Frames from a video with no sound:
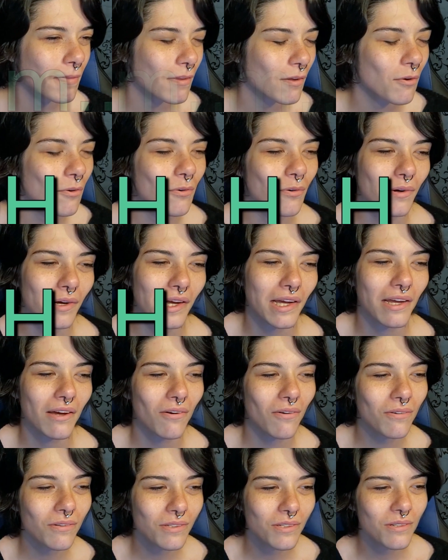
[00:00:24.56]
Oh, I
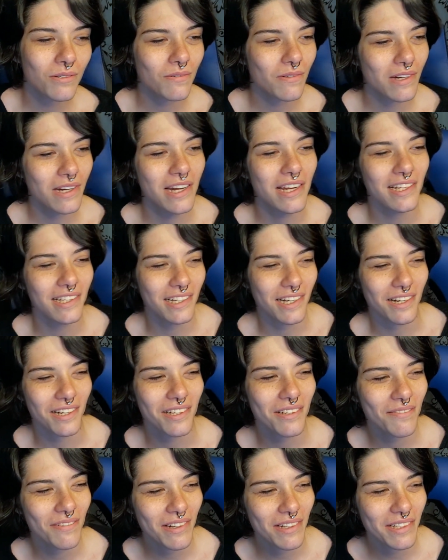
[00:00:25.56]
also want to talk
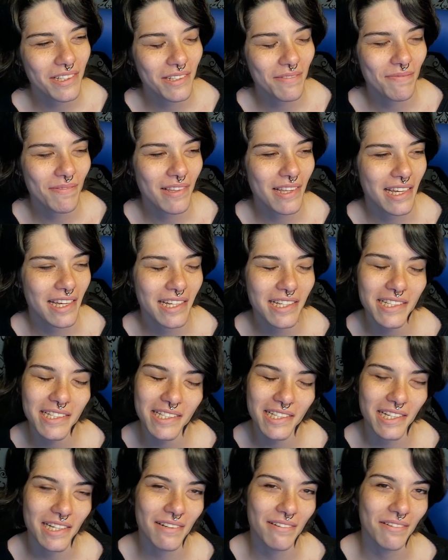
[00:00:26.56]
about some things
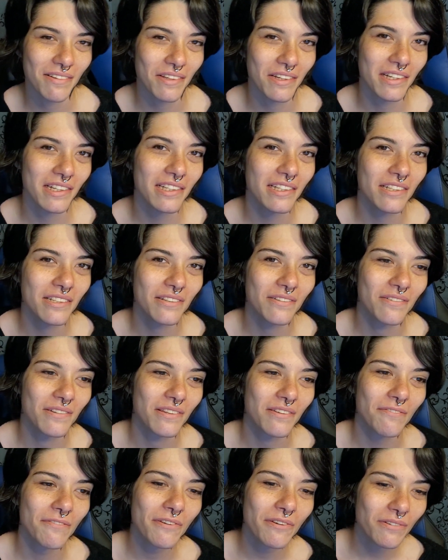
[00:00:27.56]
that I would like to do in
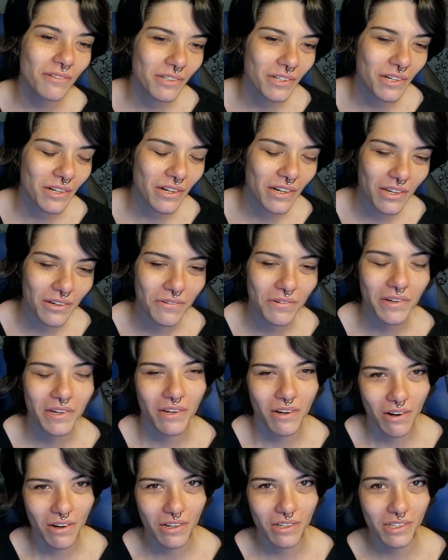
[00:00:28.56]
the future in
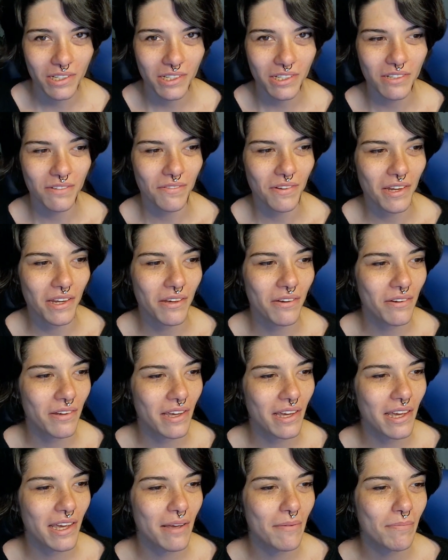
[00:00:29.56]
regards to video
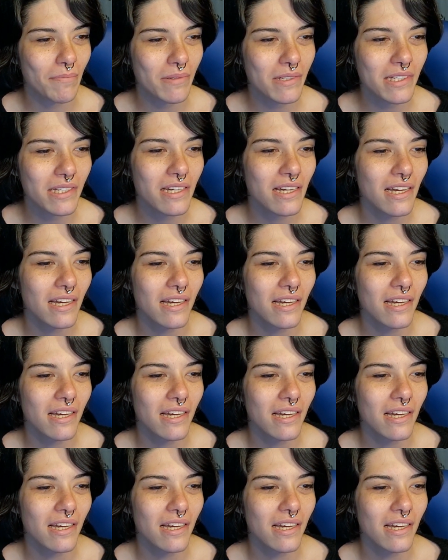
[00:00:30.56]
games.